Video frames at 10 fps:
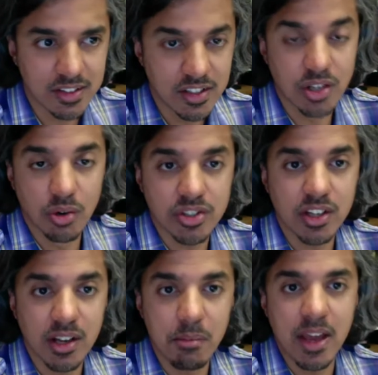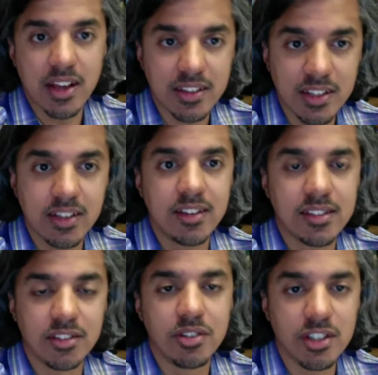So it's going to make these
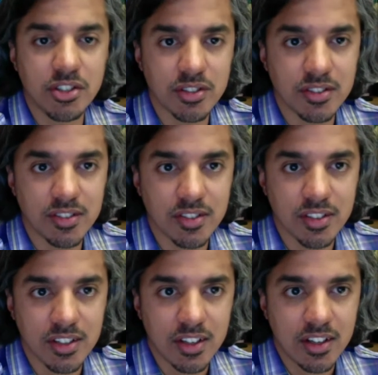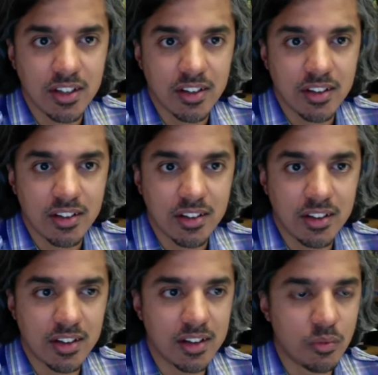Indonesians,
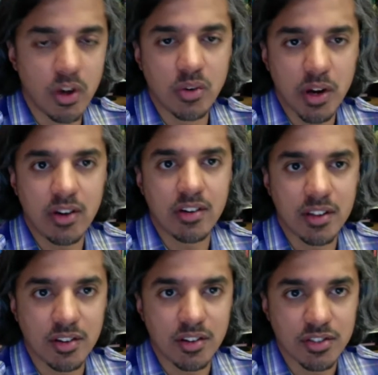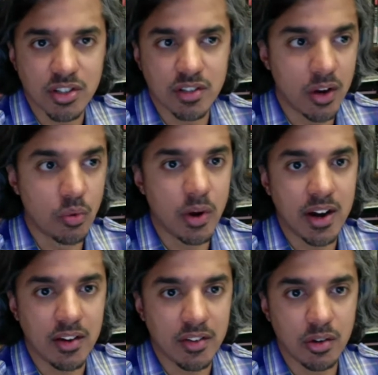one way or another, sort of
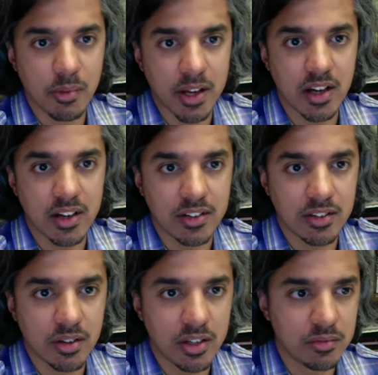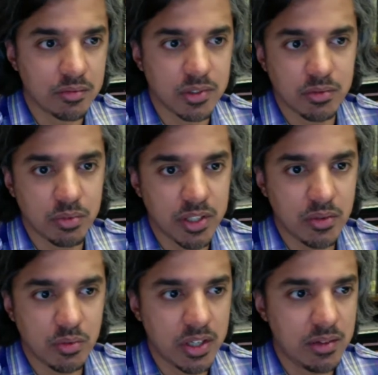aware, oh my God, you know what,
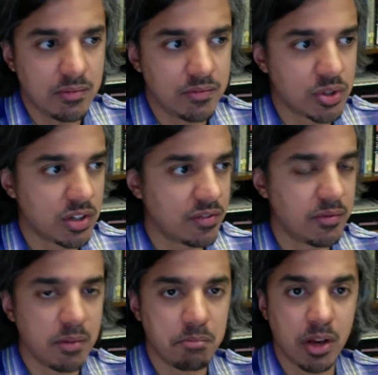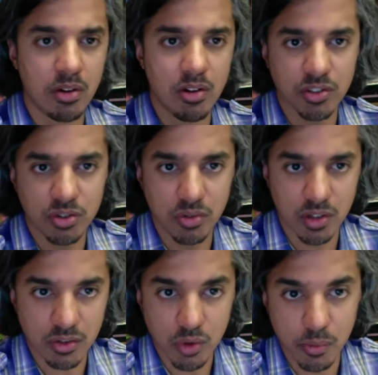we sort of belong to
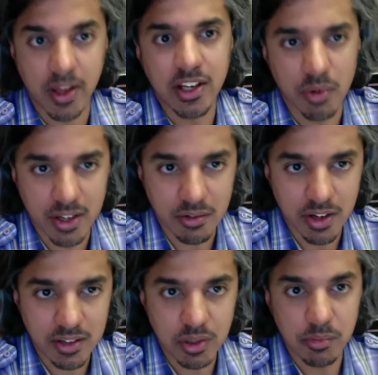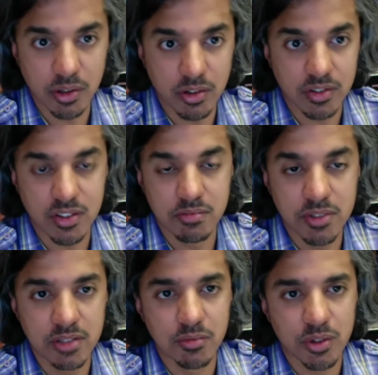a group anyway, right? We belong to this
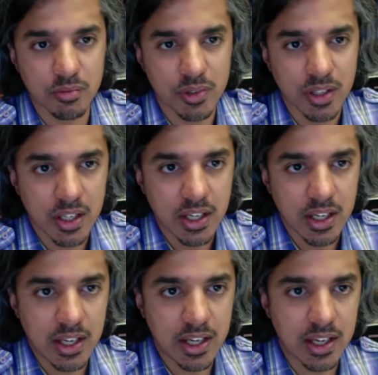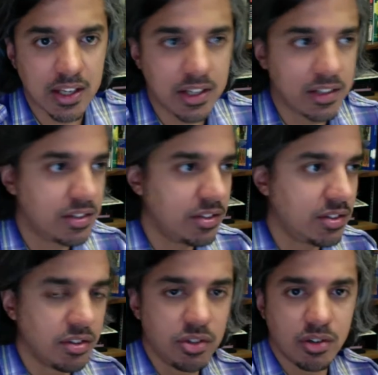Muslim group. And,
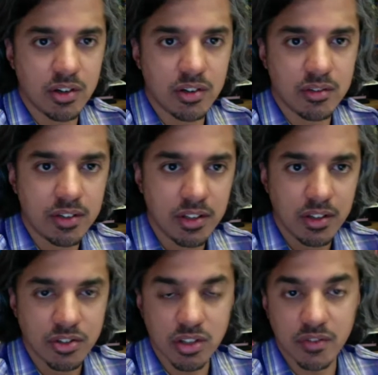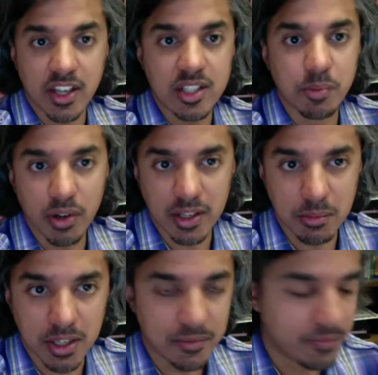you're sort of exploiting
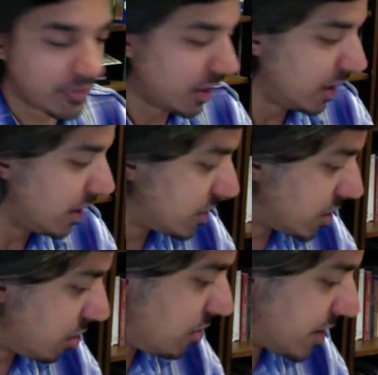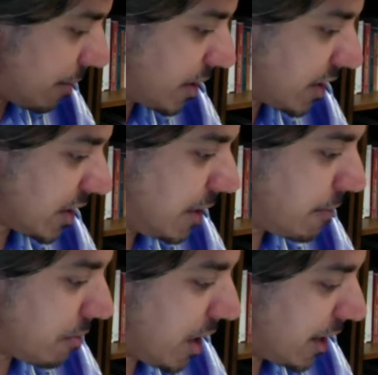me. So something to keep
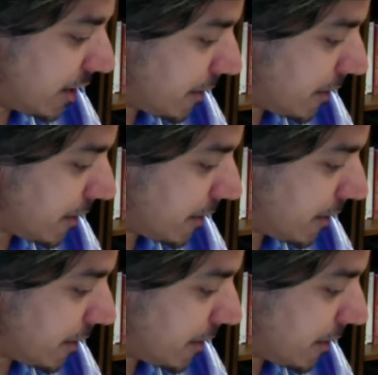in mind.